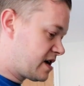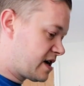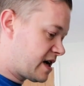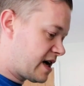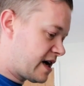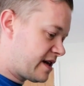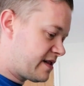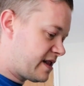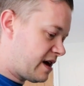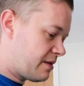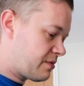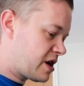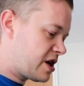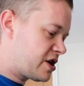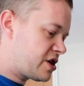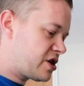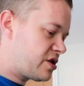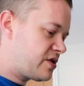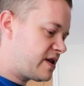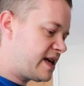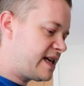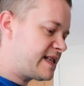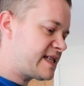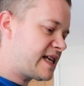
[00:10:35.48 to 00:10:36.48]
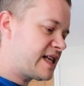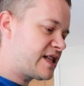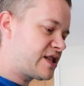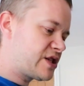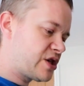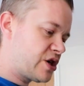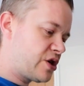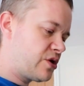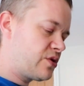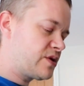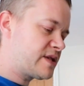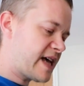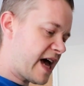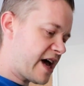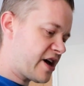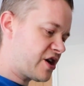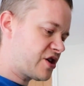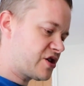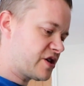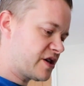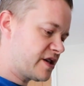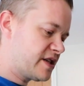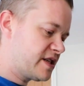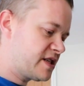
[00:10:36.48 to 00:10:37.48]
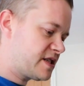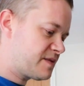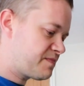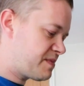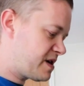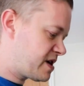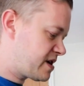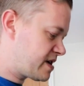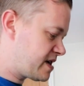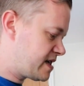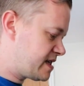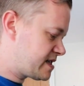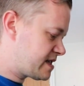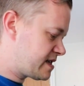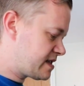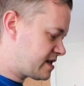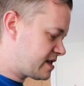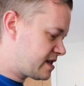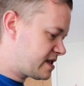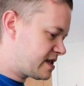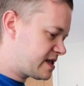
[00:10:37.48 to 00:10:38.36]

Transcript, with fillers: And I'm going to do these in two sections because